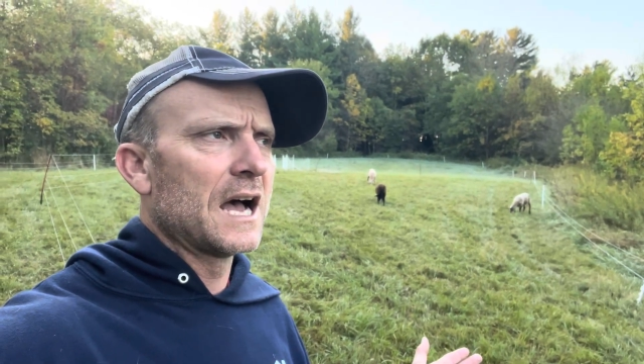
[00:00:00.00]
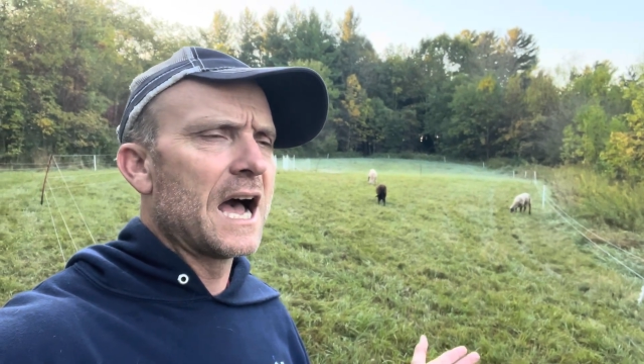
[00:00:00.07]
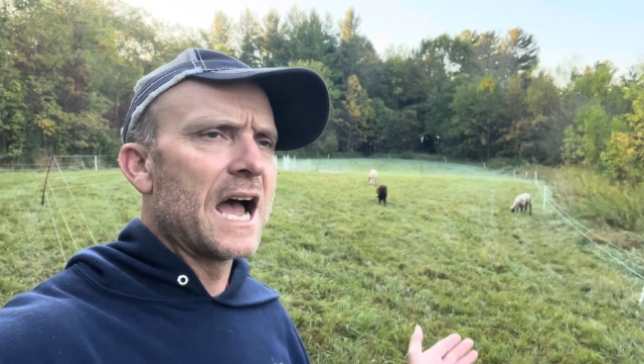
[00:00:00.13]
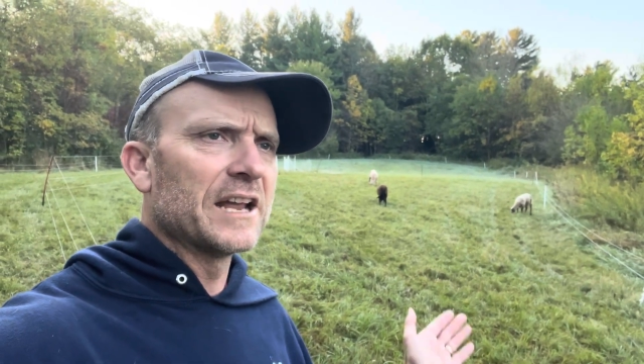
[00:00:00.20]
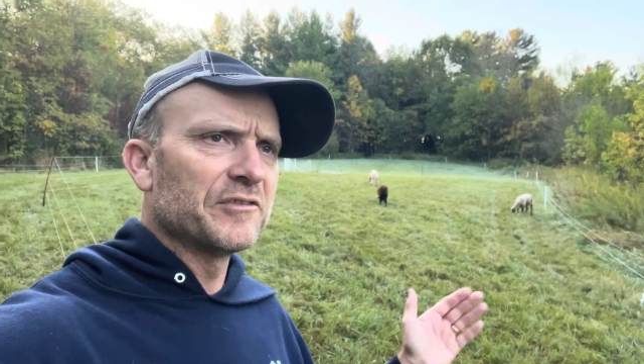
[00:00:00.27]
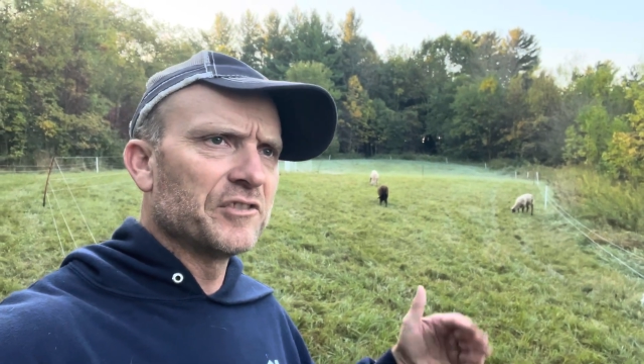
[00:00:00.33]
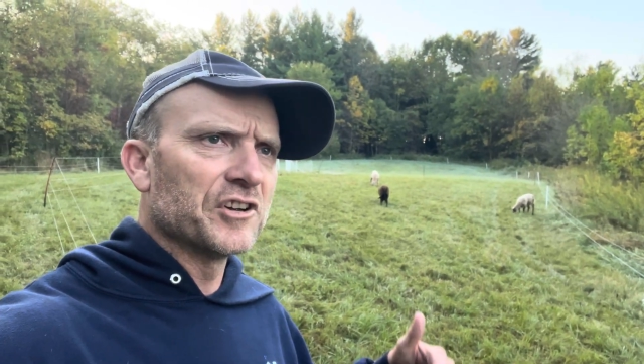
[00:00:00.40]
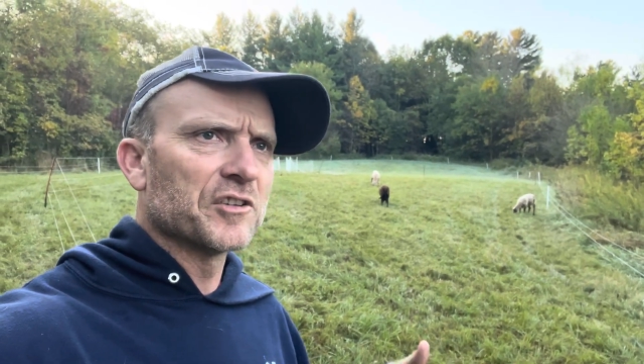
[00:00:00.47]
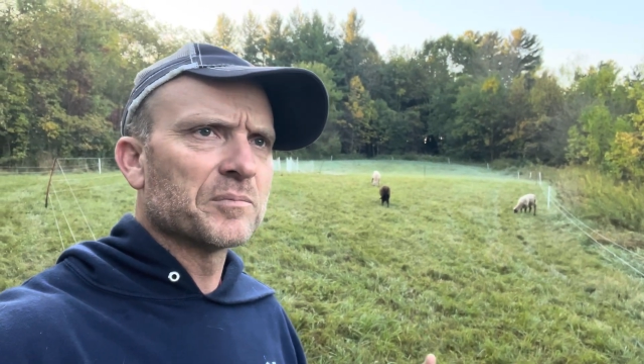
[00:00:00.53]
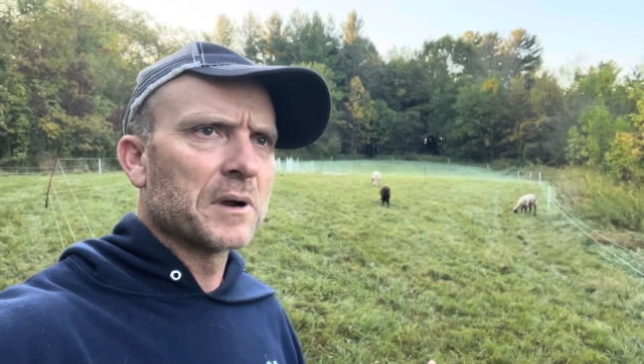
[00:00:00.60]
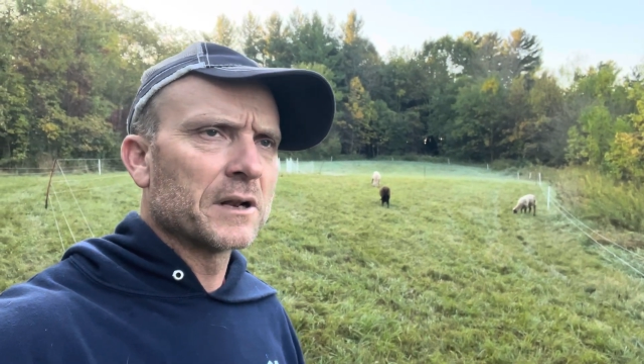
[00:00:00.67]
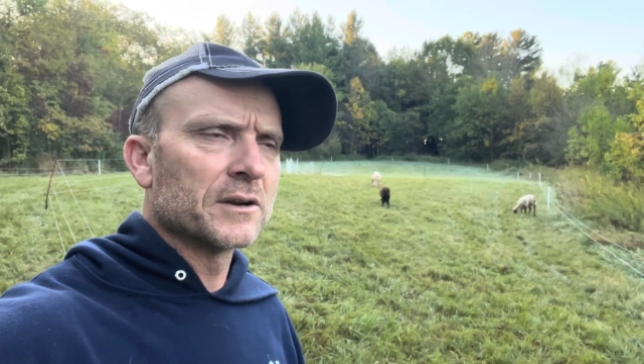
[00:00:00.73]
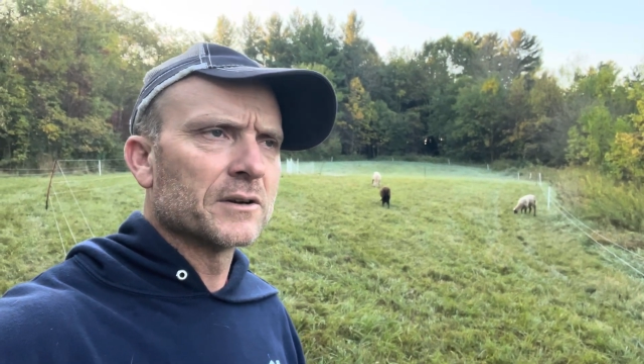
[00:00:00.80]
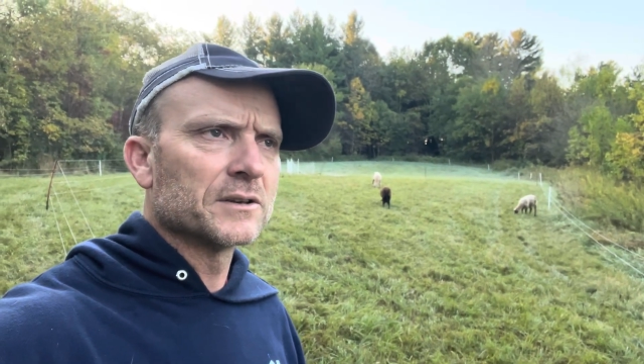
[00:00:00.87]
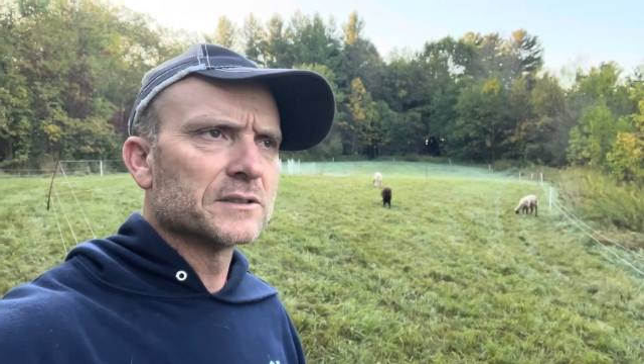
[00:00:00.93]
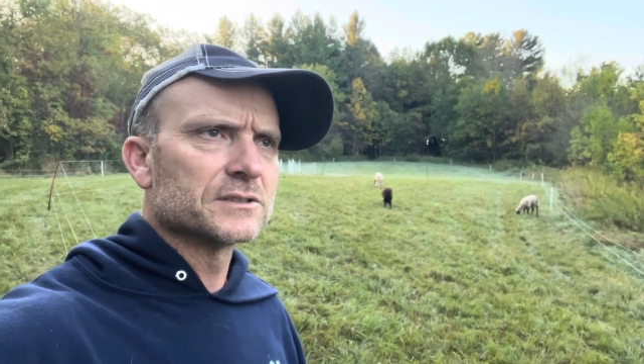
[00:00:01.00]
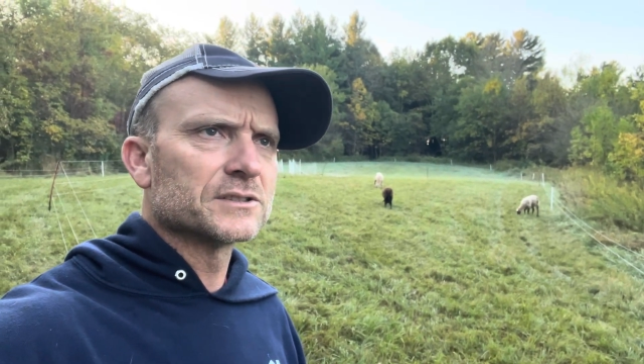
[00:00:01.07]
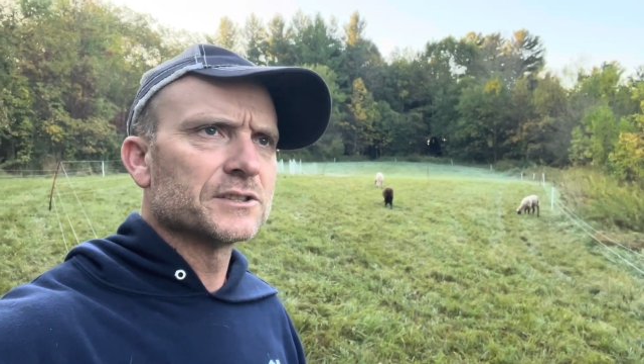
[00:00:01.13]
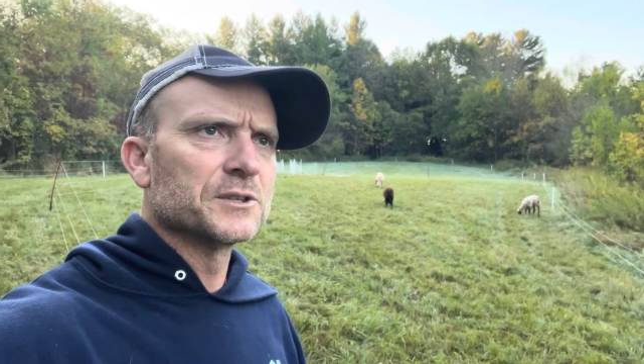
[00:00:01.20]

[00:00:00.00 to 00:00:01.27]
high fear of predators.